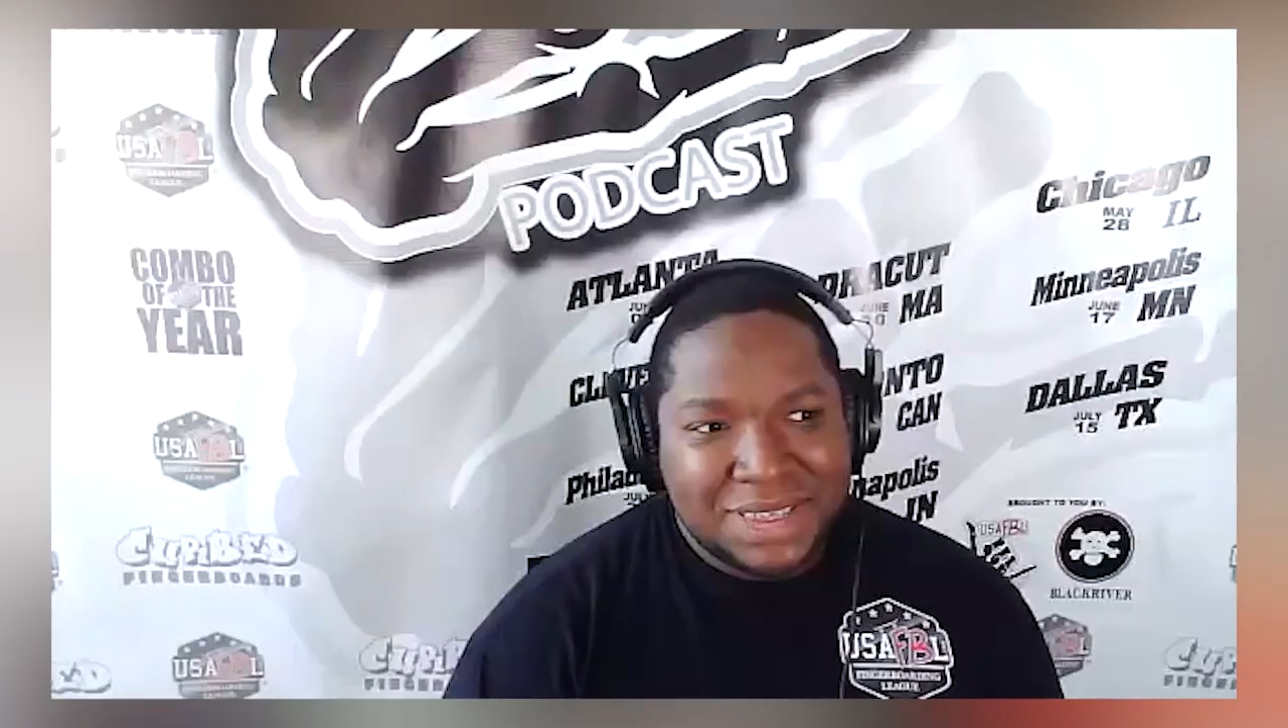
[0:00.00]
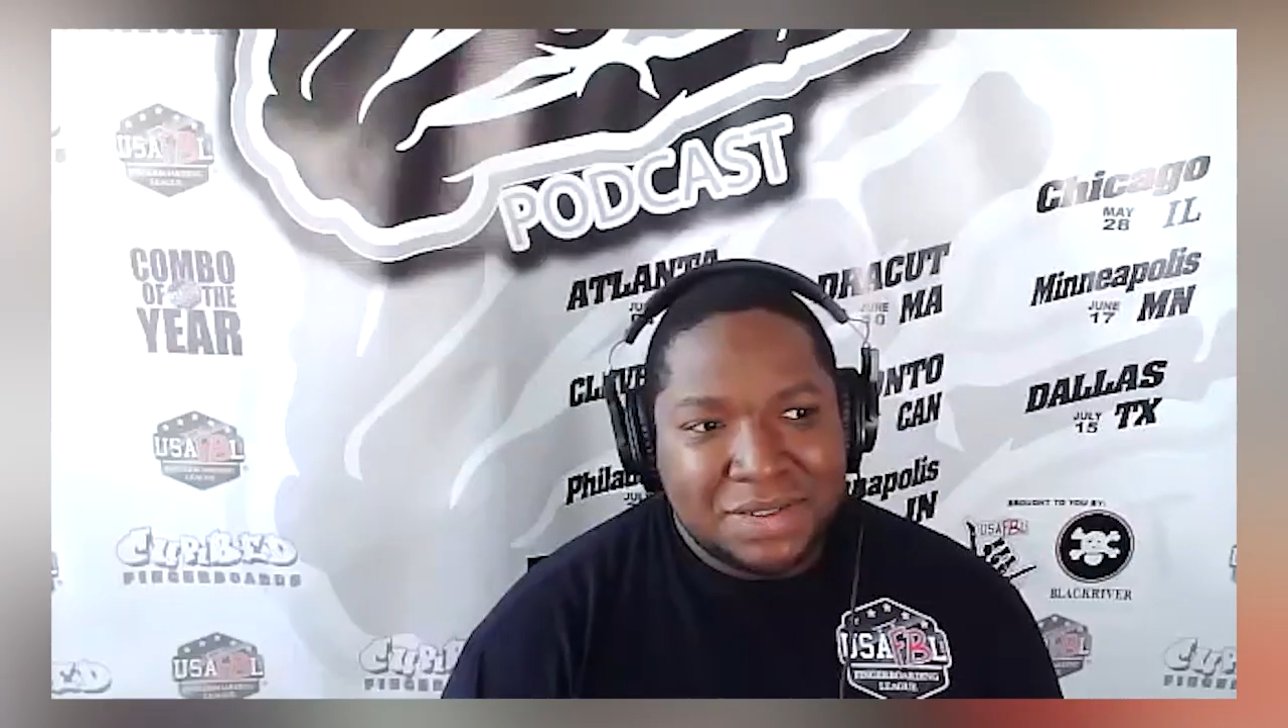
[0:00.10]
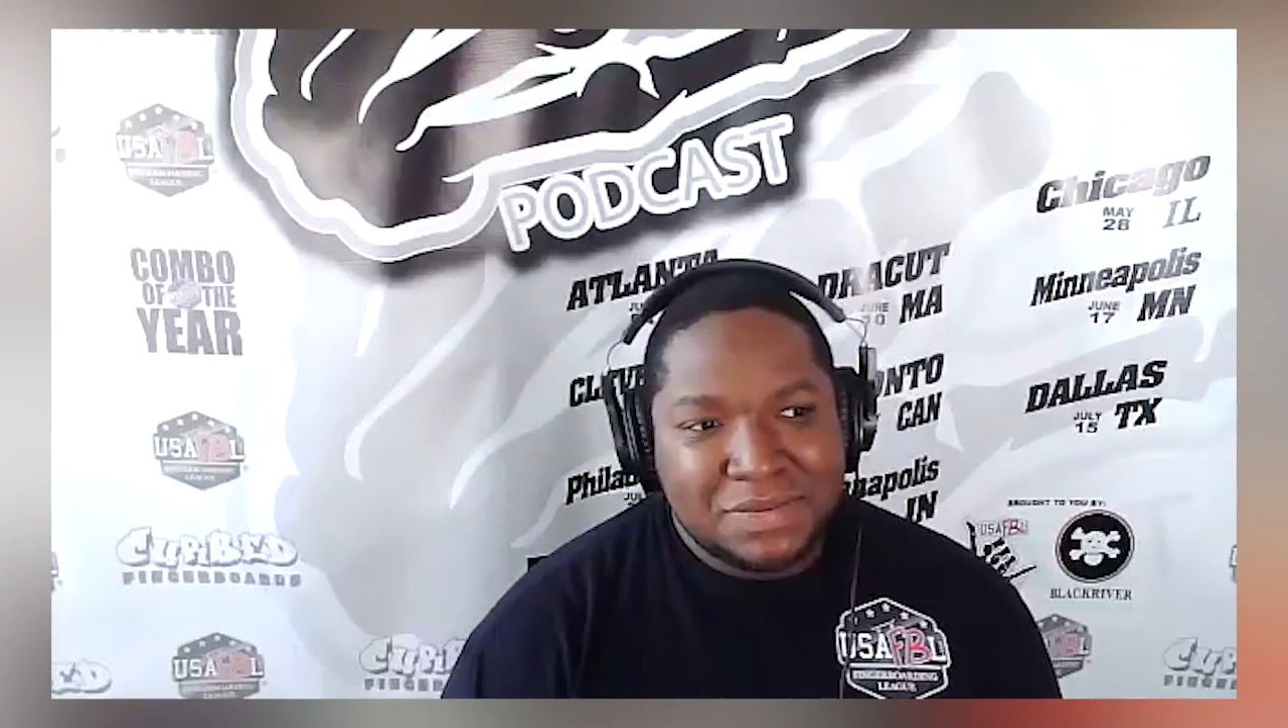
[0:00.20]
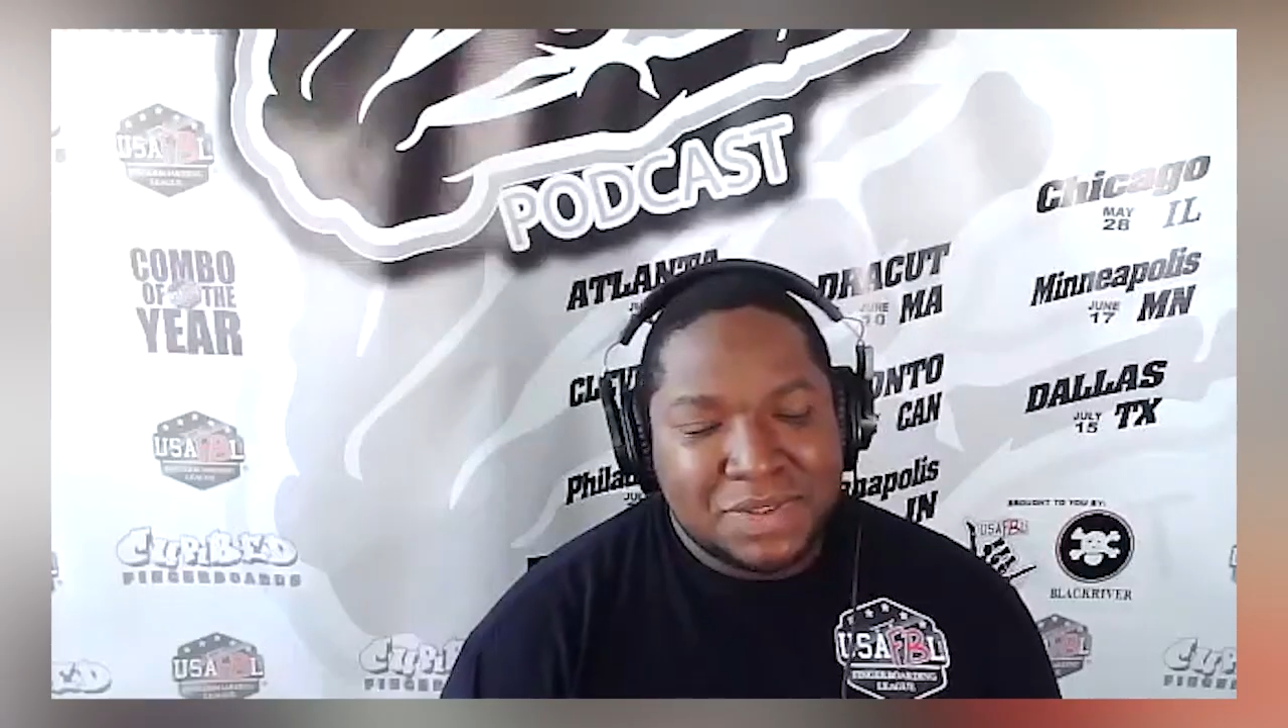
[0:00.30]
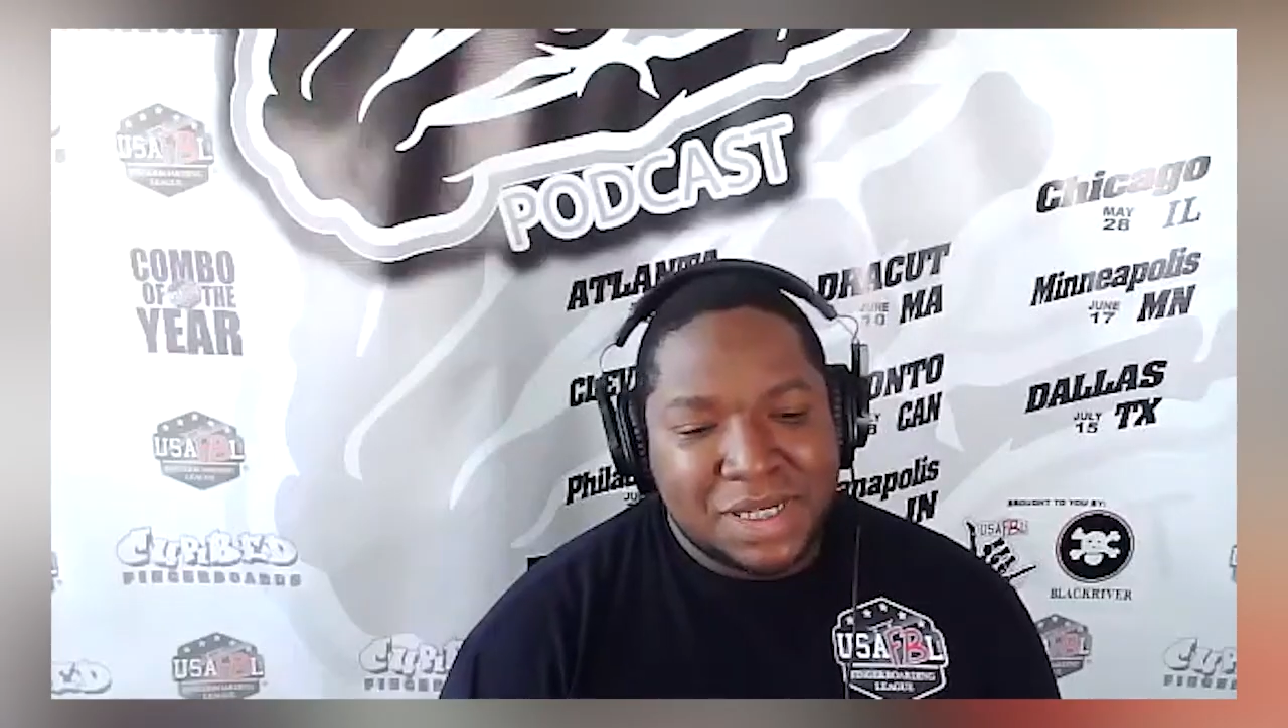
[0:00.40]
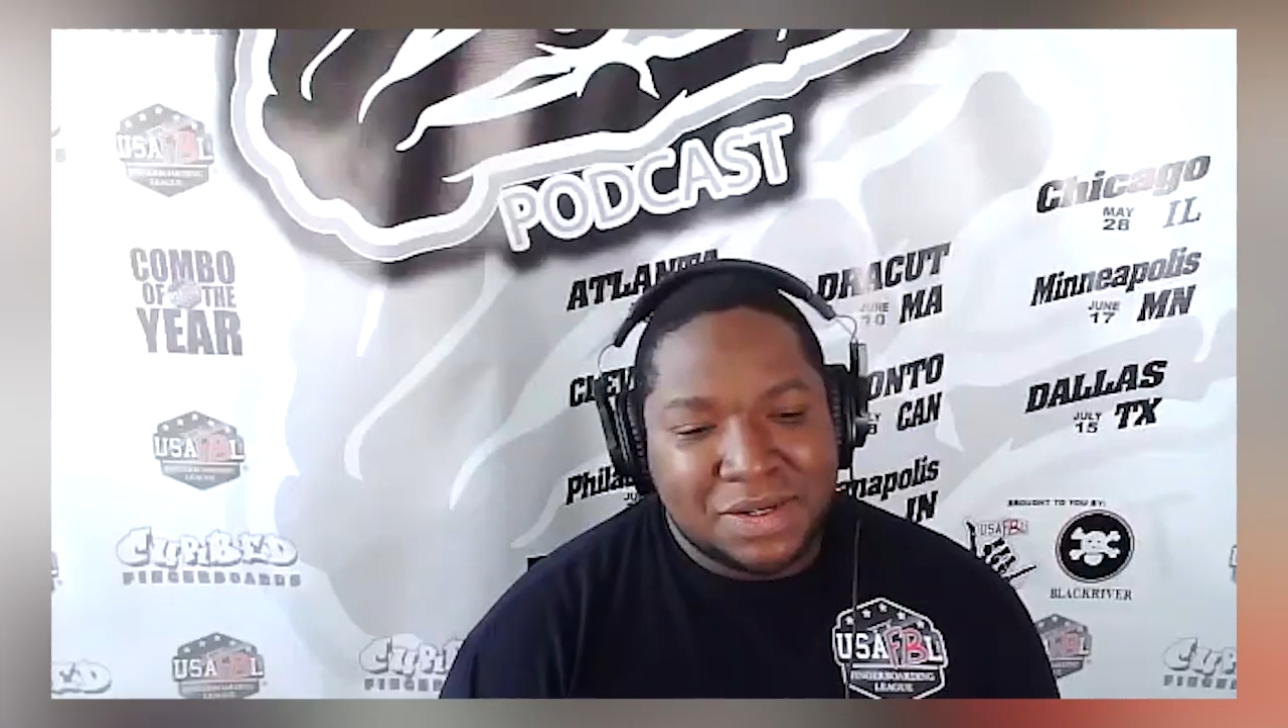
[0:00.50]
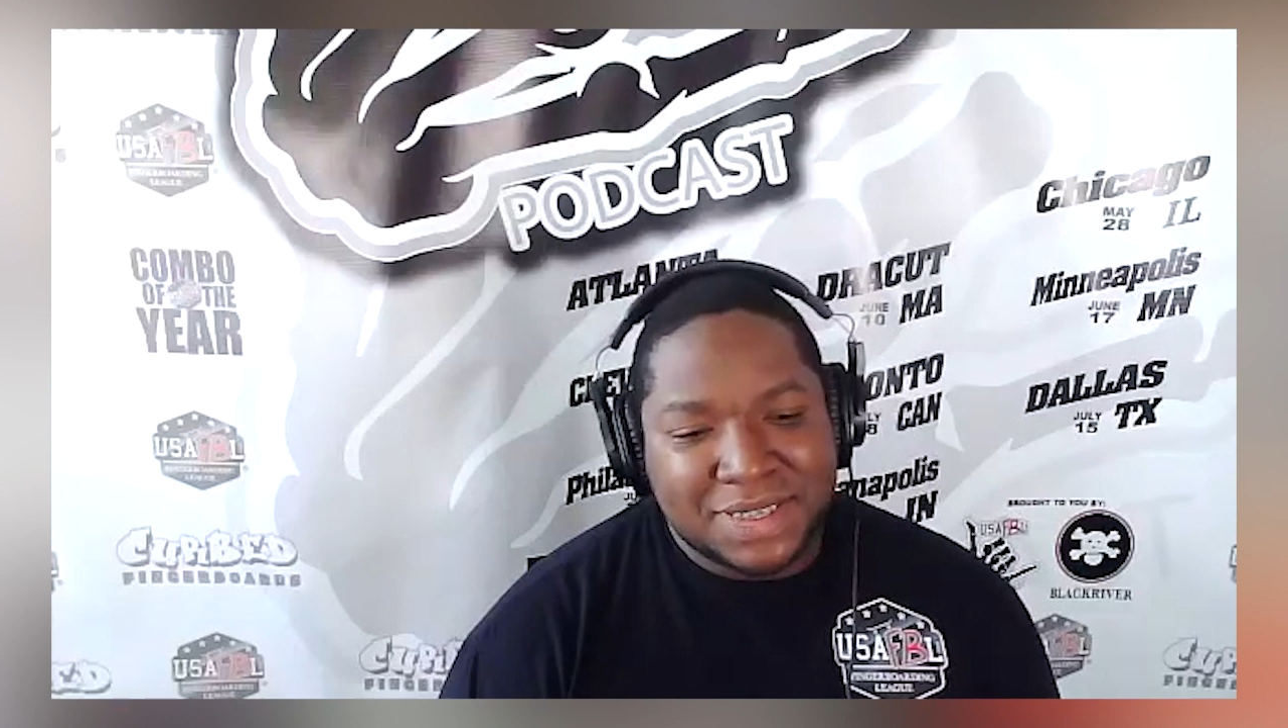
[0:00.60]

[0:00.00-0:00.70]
don't know.